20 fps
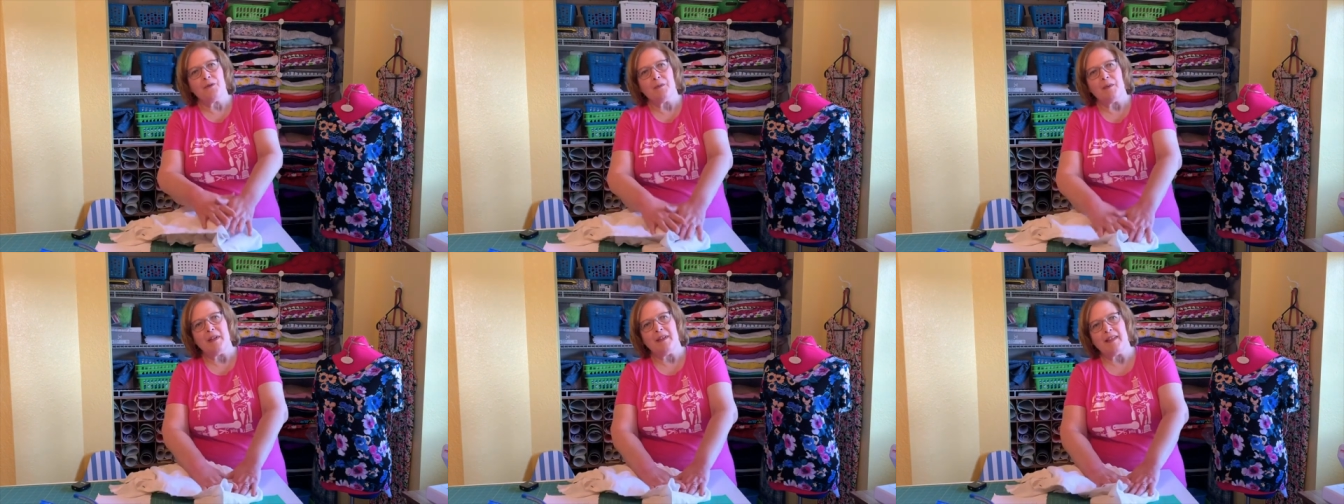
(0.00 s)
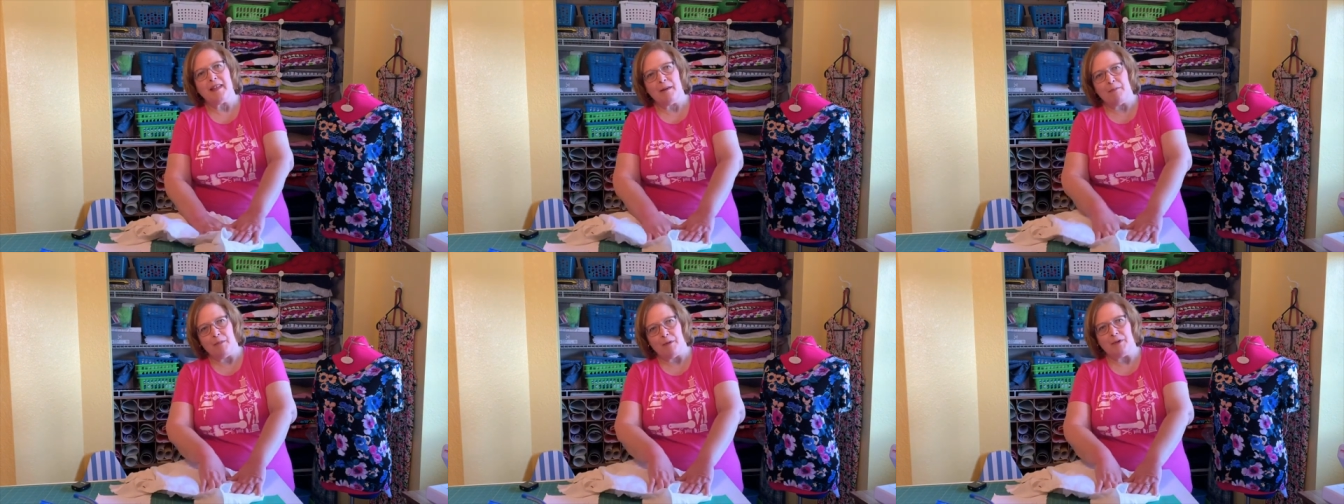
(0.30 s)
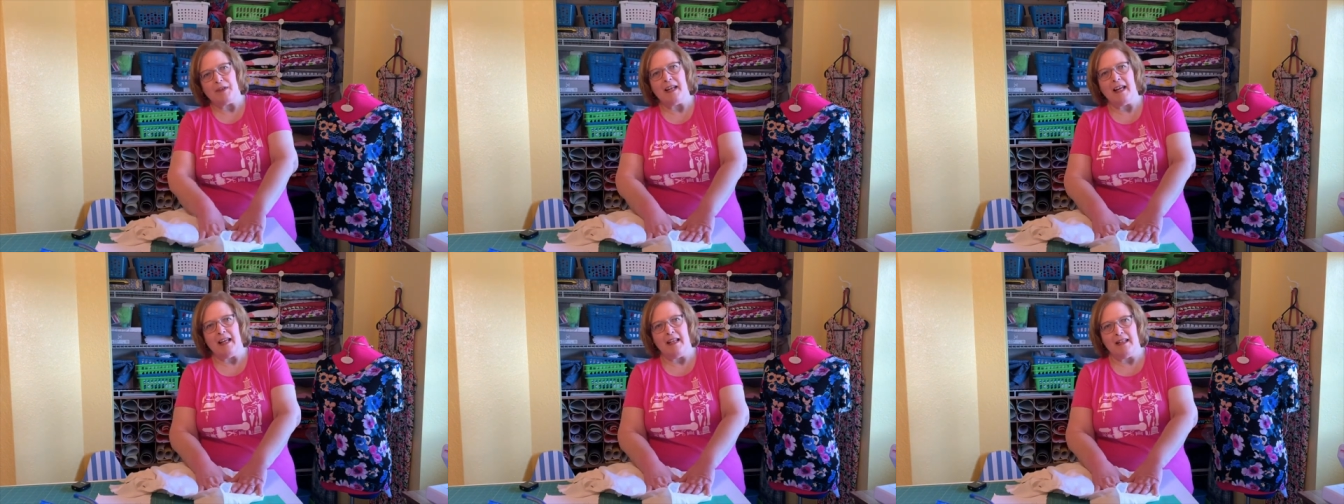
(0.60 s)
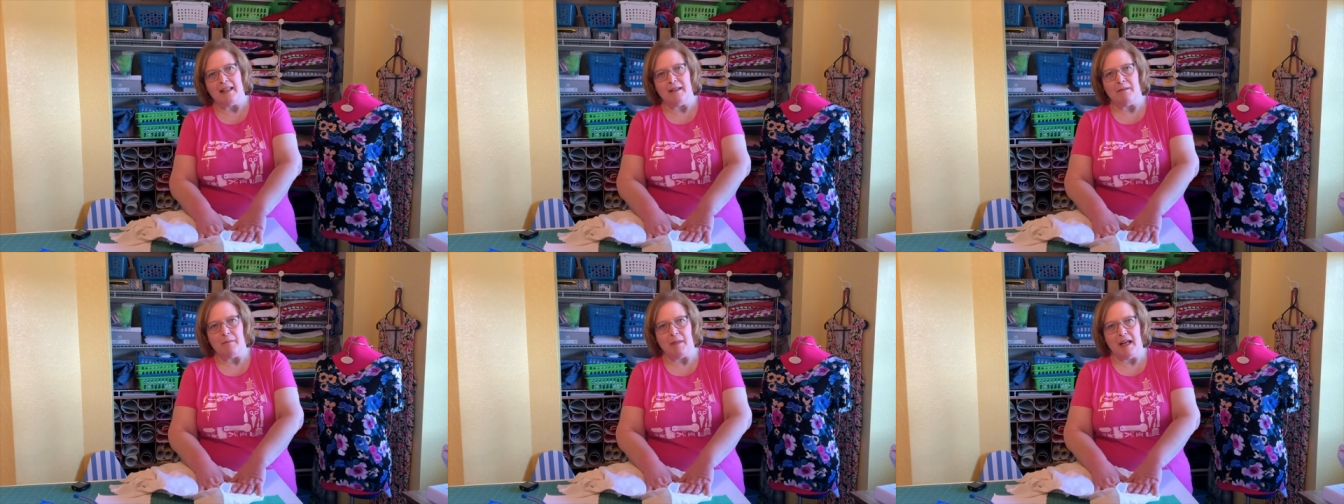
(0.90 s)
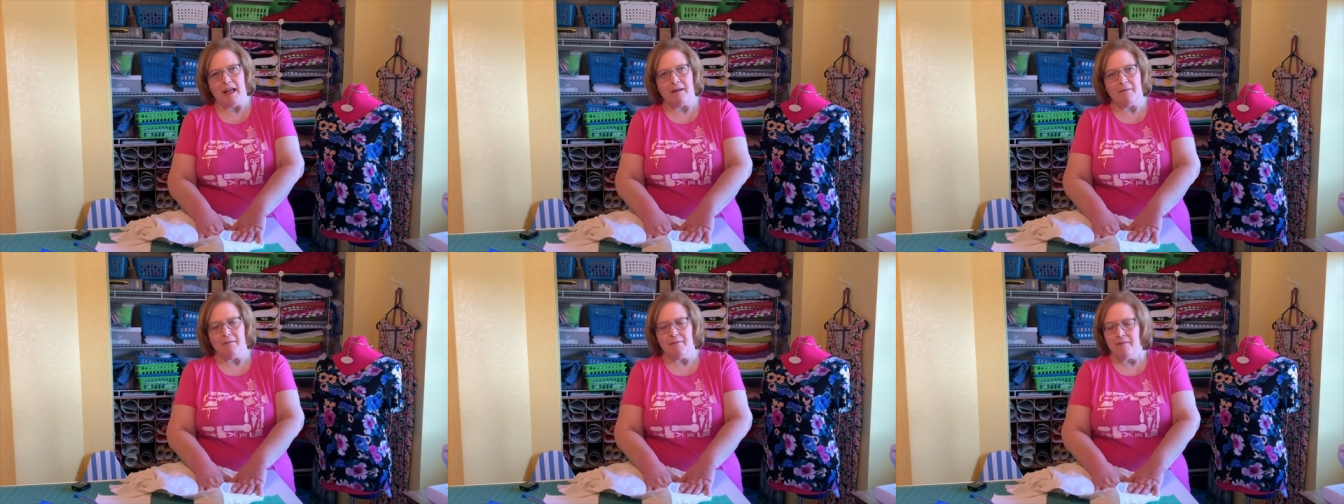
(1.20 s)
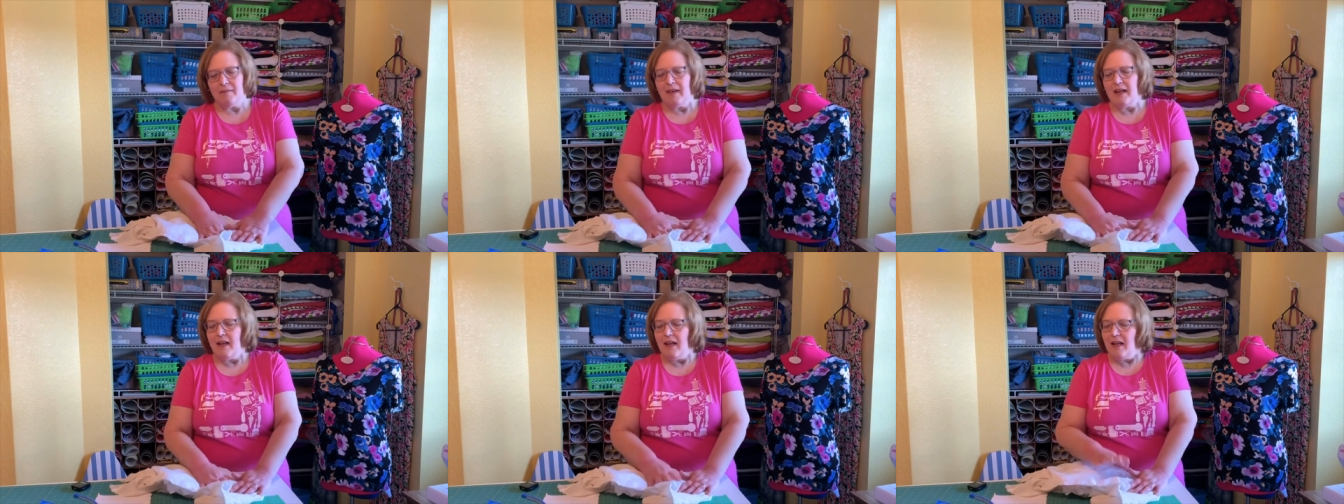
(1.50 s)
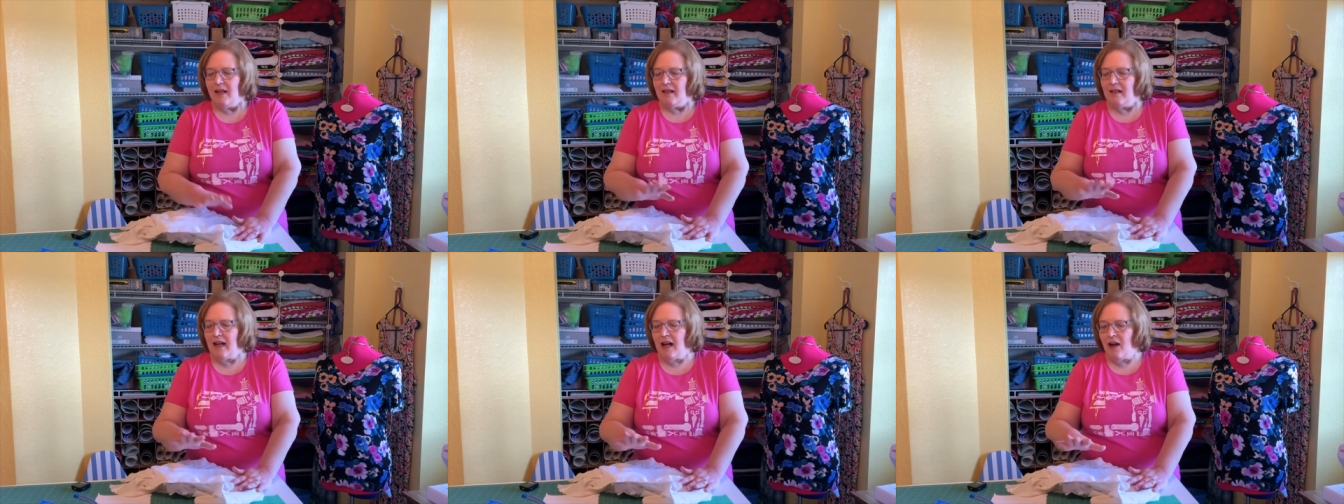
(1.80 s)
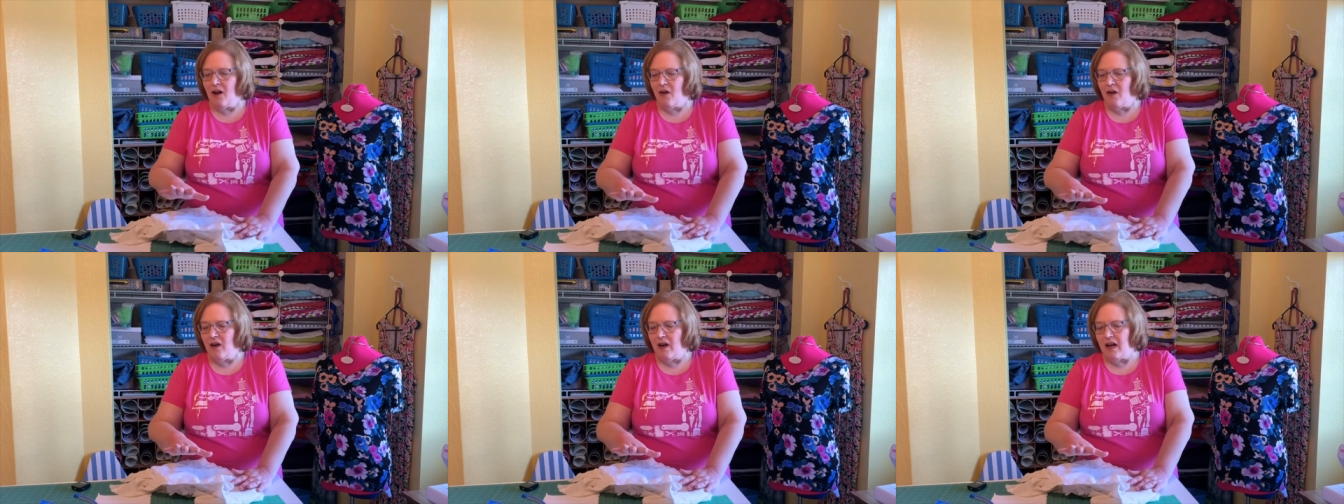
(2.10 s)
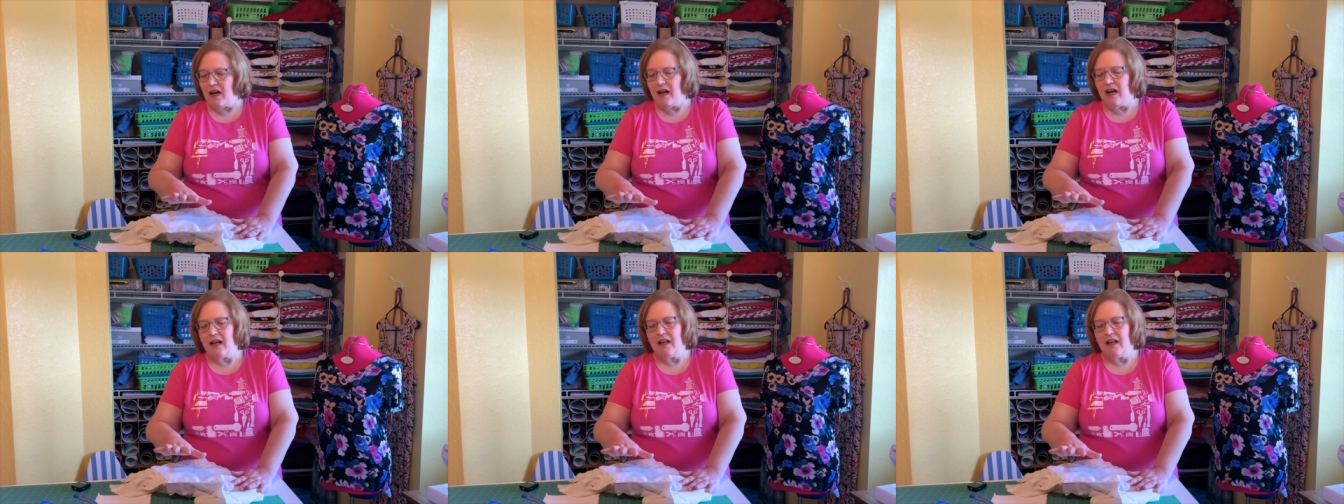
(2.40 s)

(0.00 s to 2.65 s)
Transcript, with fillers: ones that pertain to me. Now,